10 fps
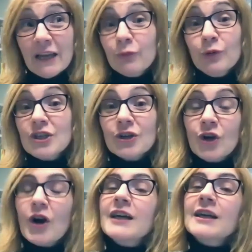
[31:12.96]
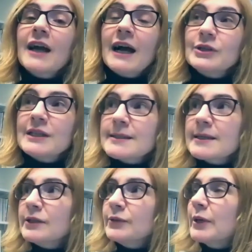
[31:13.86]
we don't know how it does
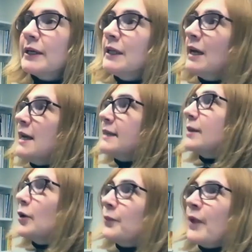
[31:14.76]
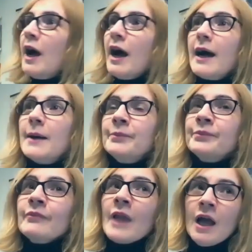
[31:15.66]
it, right? So
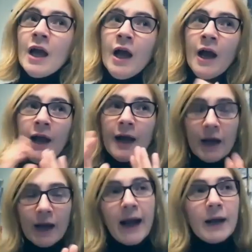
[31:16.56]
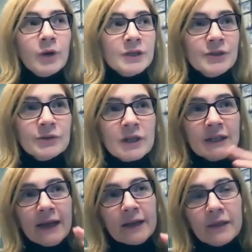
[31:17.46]
I want to
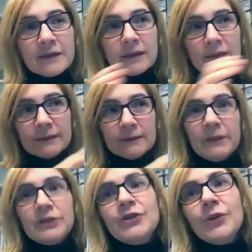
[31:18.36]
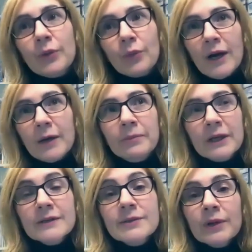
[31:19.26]
connect this a little bit to the web,
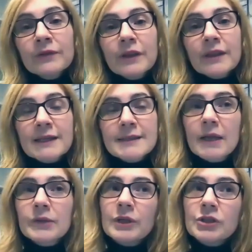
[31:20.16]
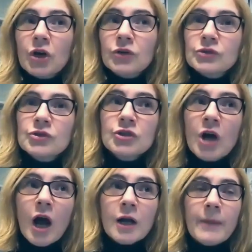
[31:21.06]
because one of the things that we don't
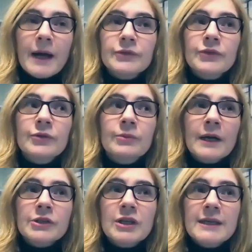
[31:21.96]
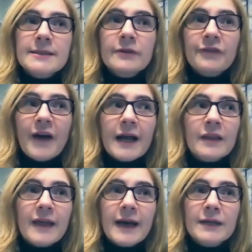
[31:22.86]
talk about too much is the fact
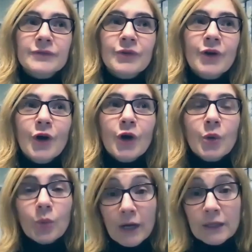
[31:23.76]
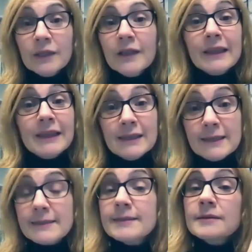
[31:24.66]
that, well,
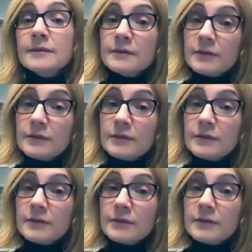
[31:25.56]
these